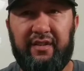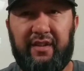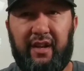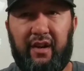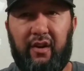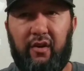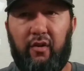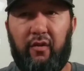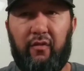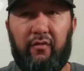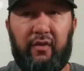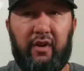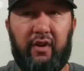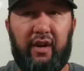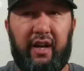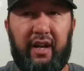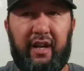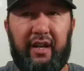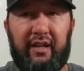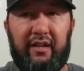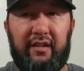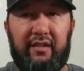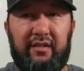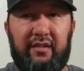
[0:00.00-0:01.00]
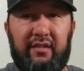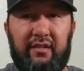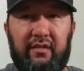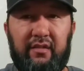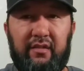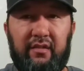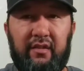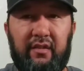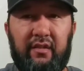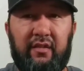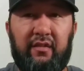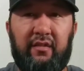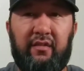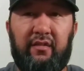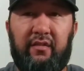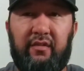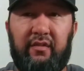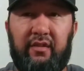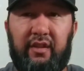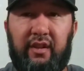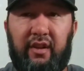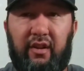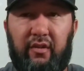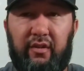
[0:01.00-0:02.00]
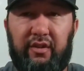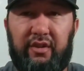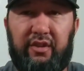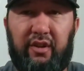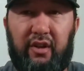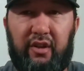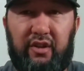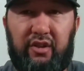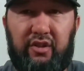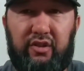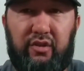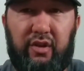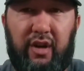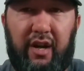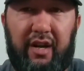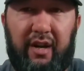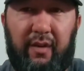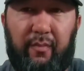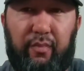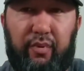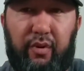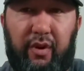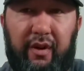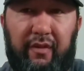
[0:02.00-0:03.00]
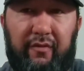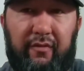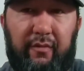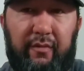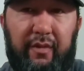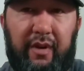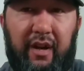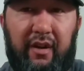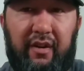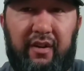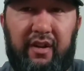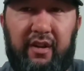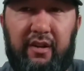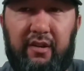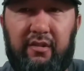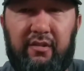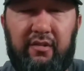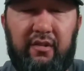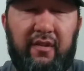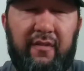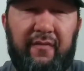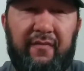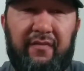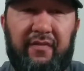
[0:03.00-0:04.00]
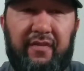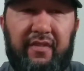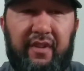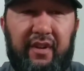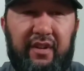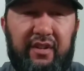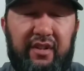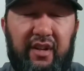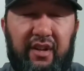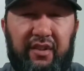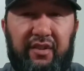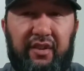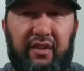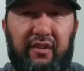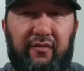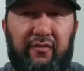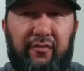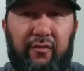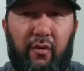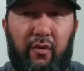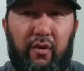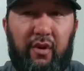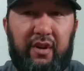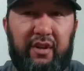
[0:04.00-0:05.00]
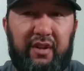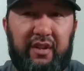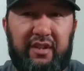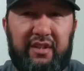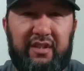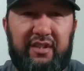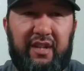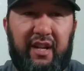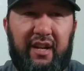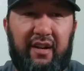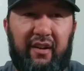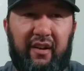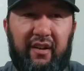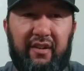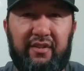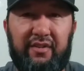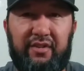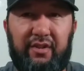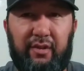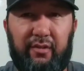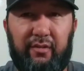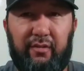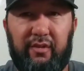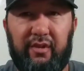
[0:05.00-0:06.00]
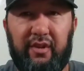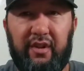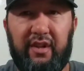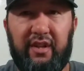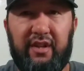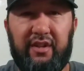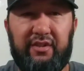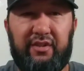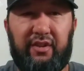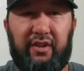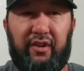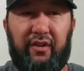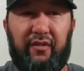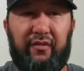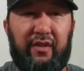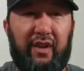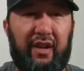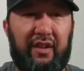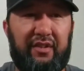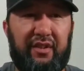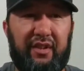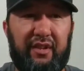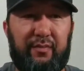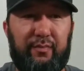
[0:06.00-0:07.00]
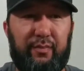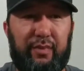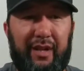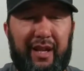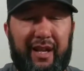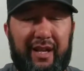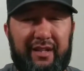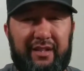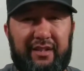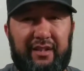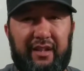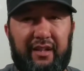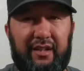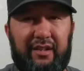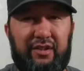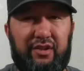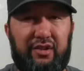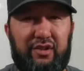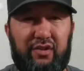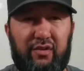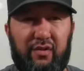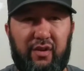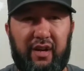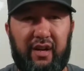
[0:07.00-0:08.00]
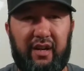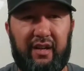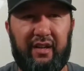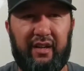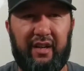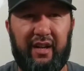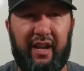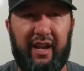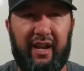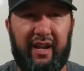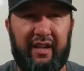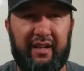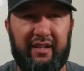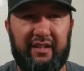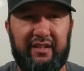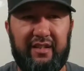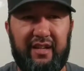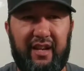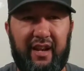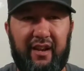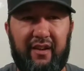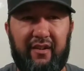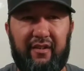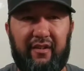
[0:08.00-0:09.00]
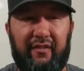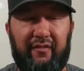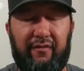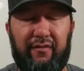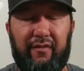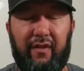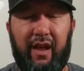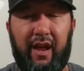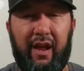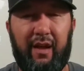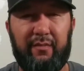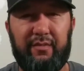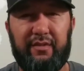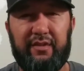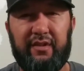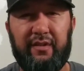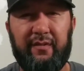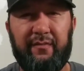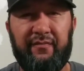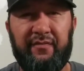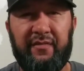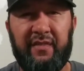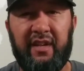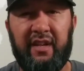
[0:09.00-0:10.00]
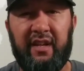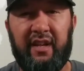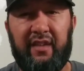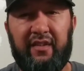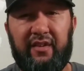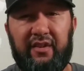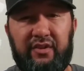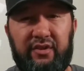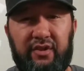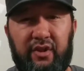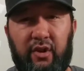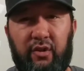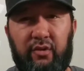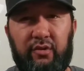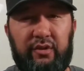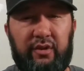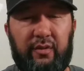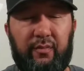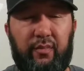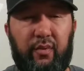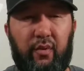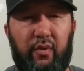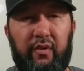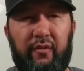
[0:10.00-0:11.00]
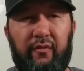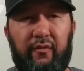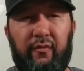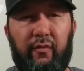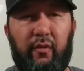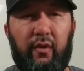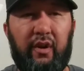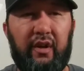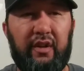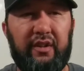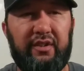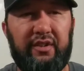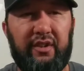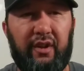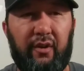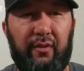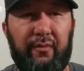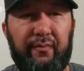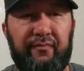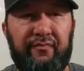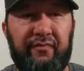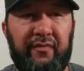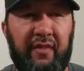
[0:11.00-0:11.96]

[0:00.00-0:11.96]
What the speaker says: that overhangs, it starts trying to print from down here. There's nothing for it to set on. So you've got this plastic string that hangs down and flops. There's no support for it. So